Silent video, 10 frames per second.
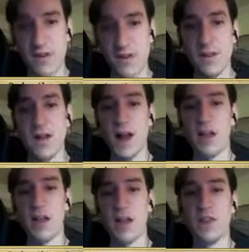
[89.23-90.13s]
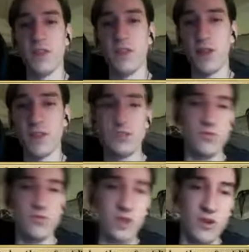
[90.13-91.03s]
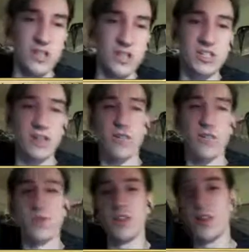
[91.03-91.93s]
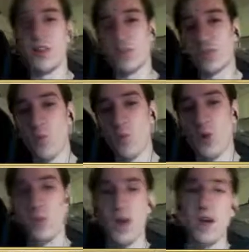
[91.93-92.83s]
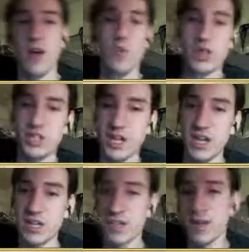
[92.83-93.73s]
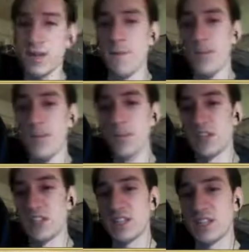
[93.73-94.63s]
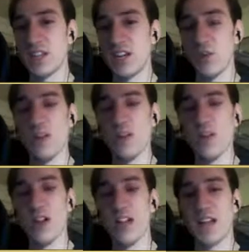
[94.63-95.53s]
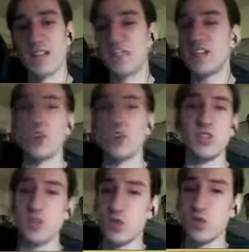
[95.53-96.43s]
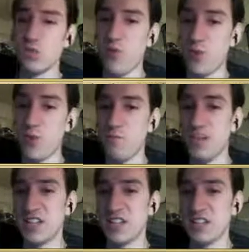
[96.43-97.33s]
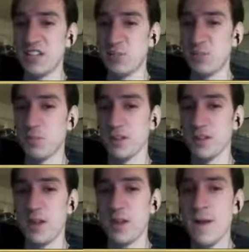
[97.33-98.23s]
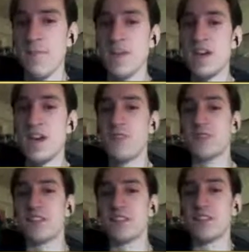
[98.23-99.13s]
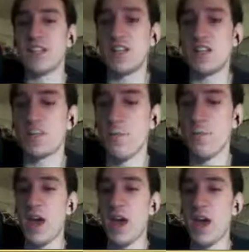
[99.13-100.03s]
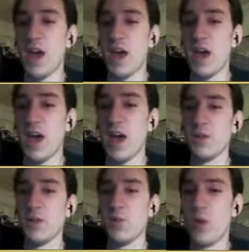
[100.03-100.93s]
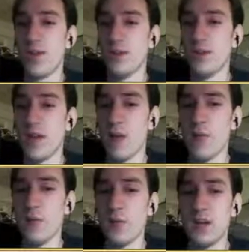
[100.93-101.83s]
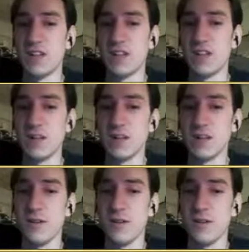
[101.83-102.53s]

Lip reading: A lot of 3 ofs, you'll notice 3 loads, 1 Ral, 1 Jace. Playset of Seeker, we realize that Seeker is the most important piece to this puzzle. He facilitates both the Helm win, Helm of Obedience kill.